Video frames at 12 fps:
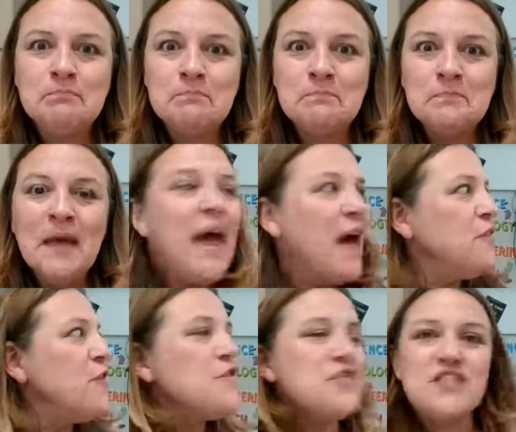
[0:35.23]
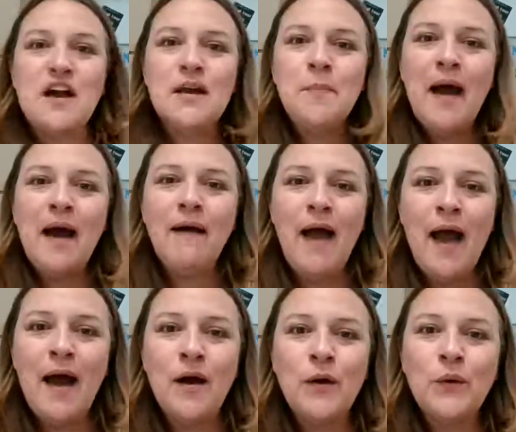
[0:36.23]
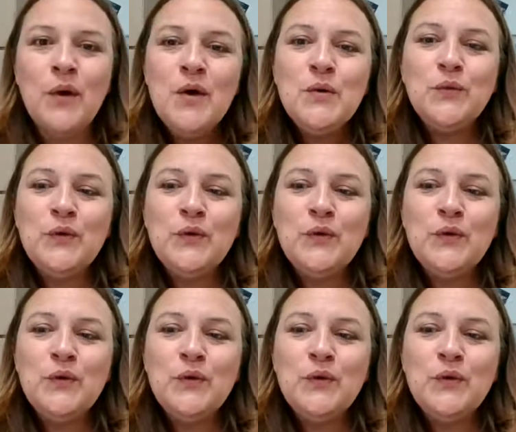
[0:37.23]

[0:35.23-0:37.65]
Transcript: Have you ever thought about how